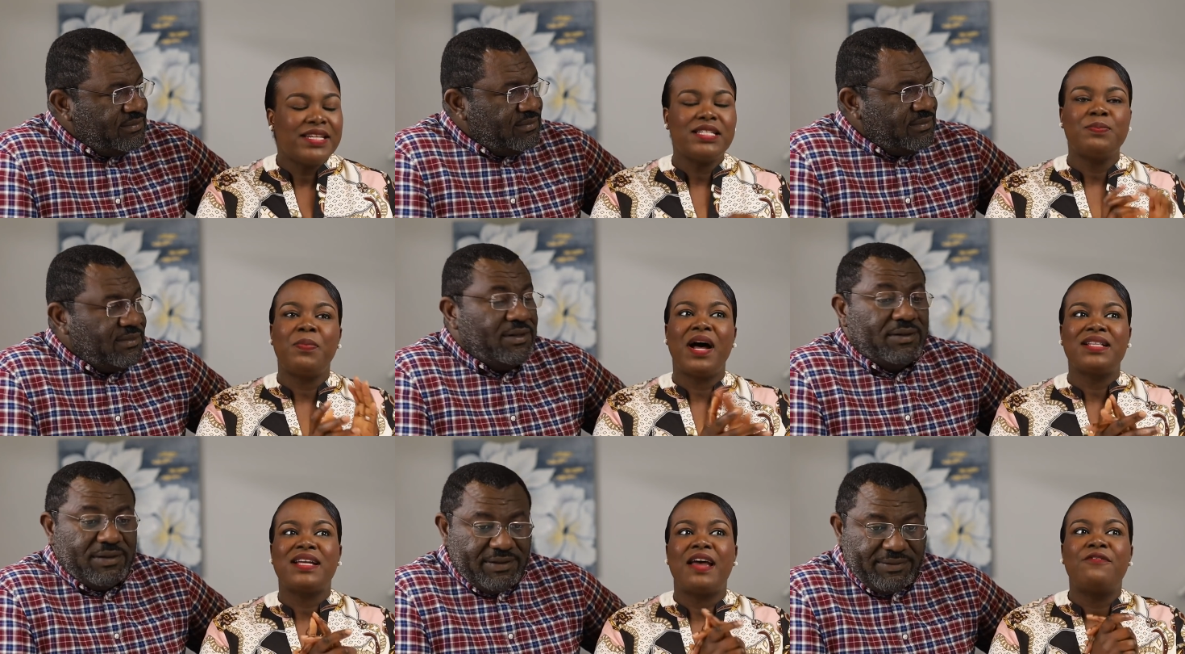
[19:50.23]
Speaker 1: This
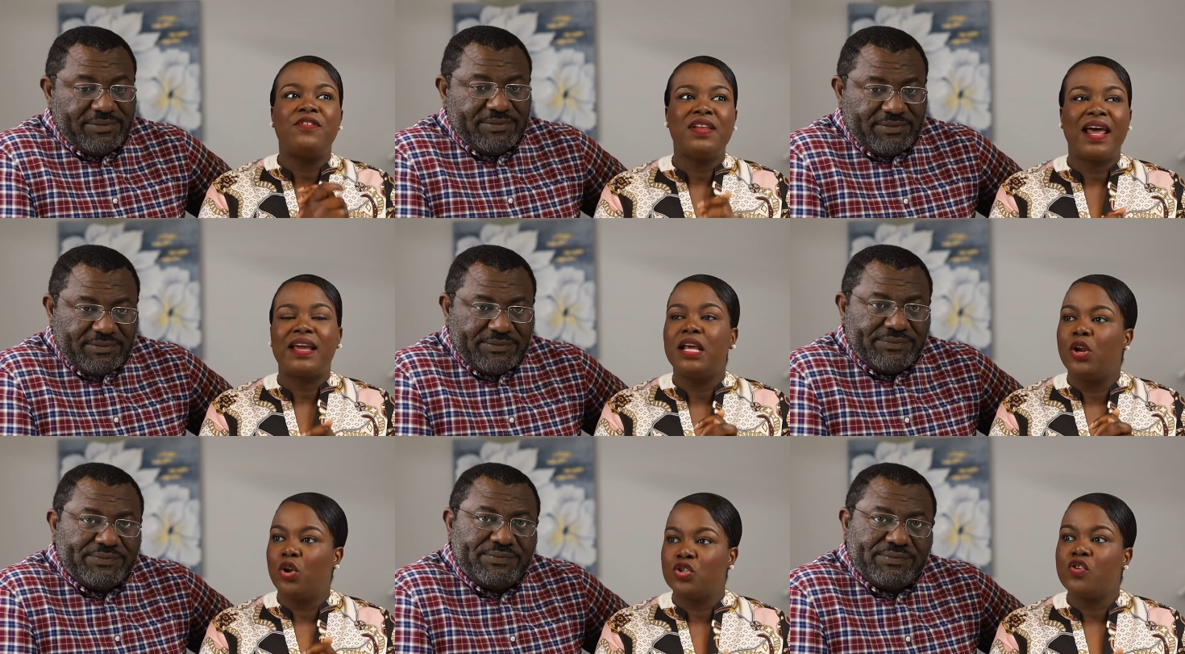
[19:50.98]
part, I feel
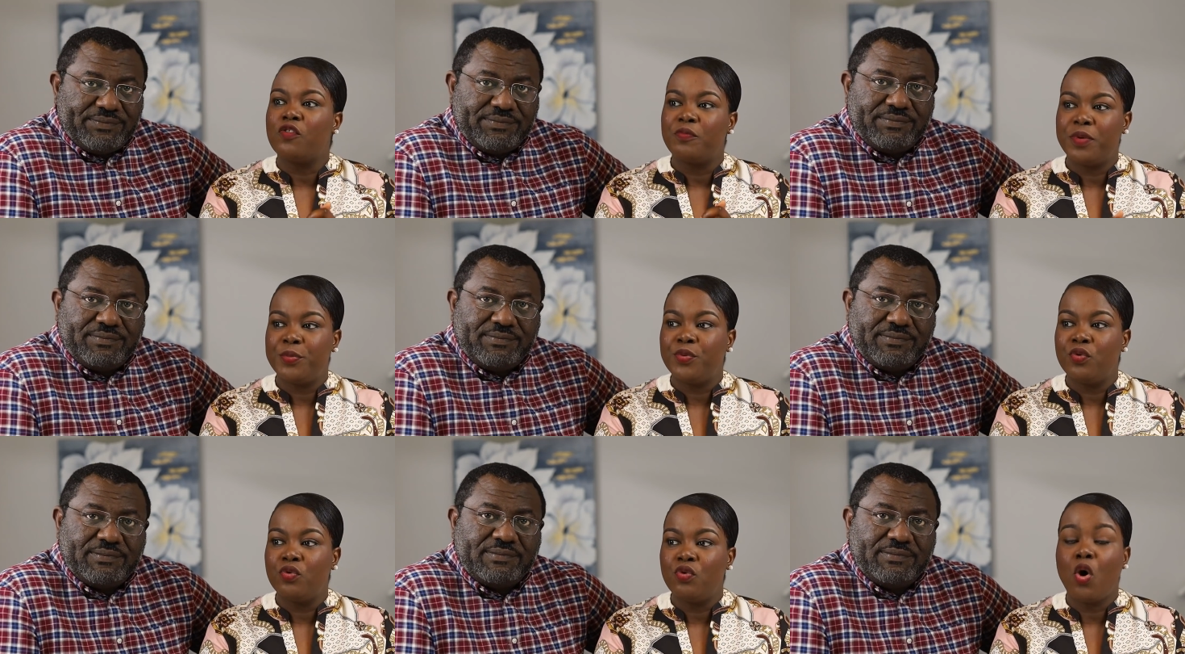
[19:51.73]
like a lot of
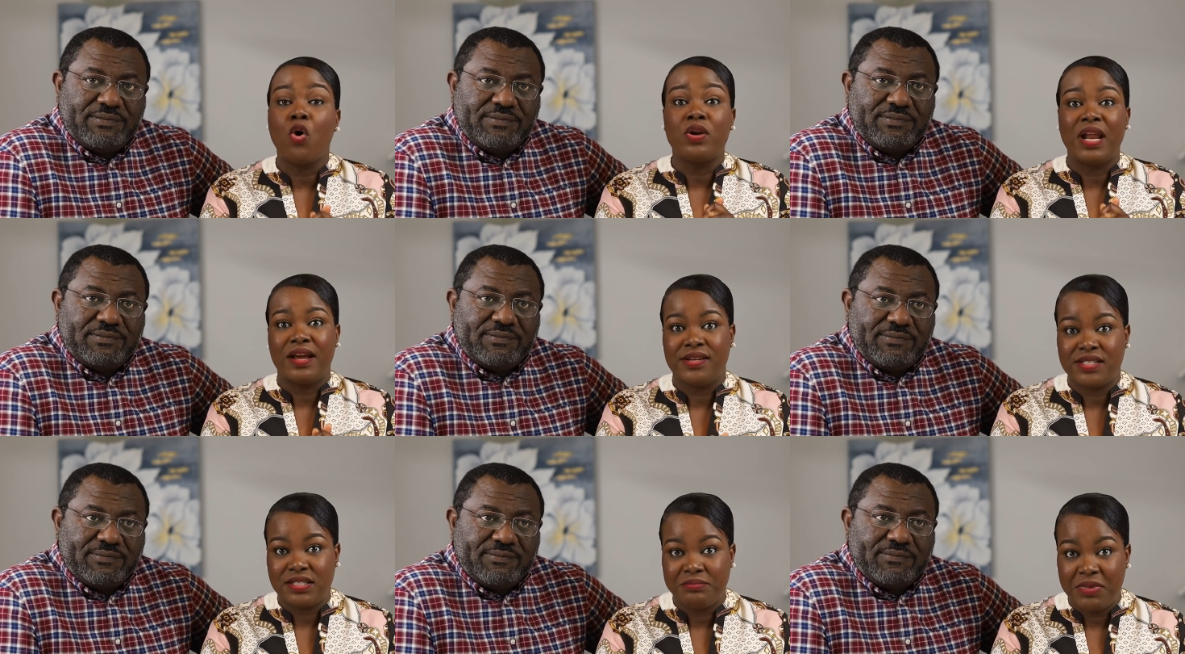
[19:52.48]
people
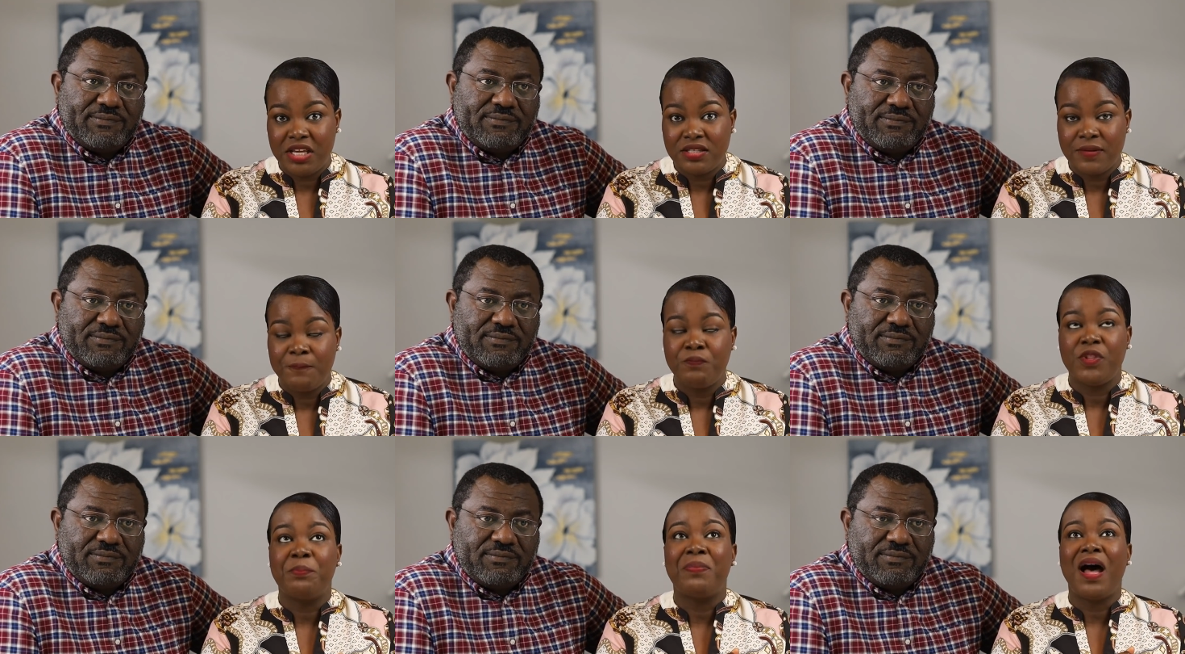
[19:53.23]
underestimate
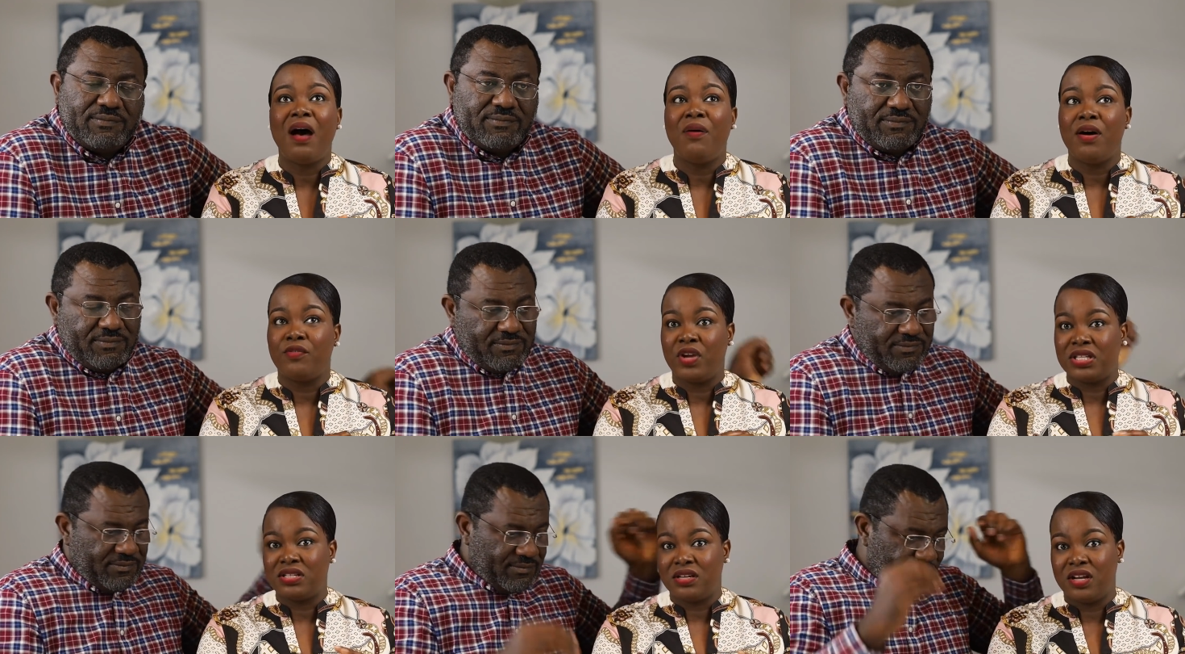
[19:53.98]
the power
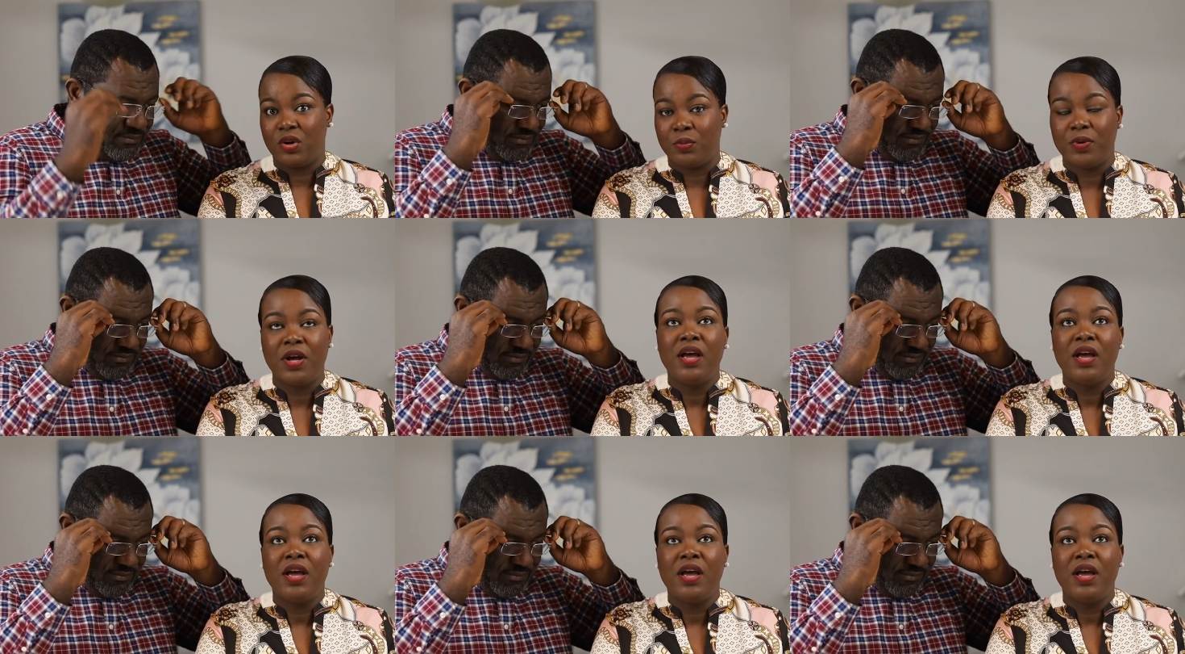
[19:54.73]
of getting help.